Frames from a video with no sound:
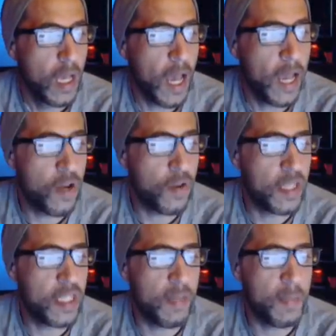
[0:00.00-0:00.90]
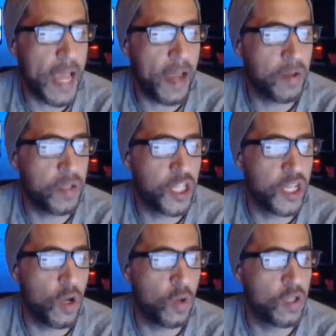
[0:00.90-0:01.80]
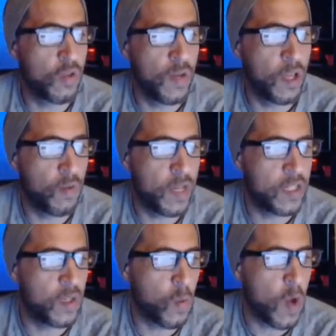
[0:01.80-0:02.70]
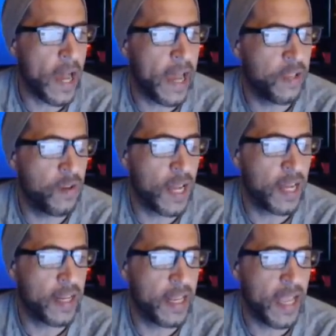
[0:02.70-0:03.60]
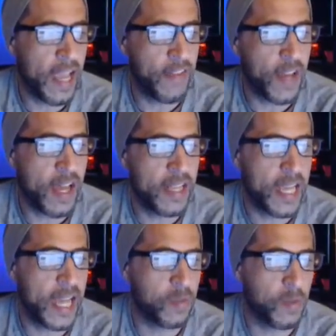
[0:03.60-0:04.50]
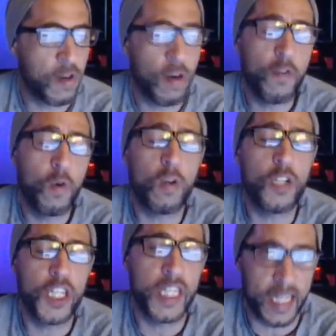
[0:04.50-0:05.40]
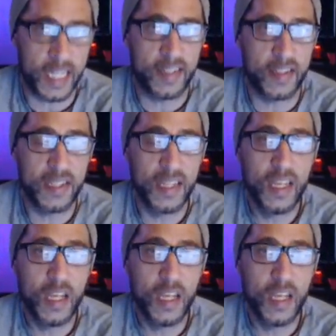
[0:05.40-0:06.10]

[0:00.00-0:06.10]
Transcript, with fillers: i know that deep down she knows the real reason why i do not have contact with her of course she does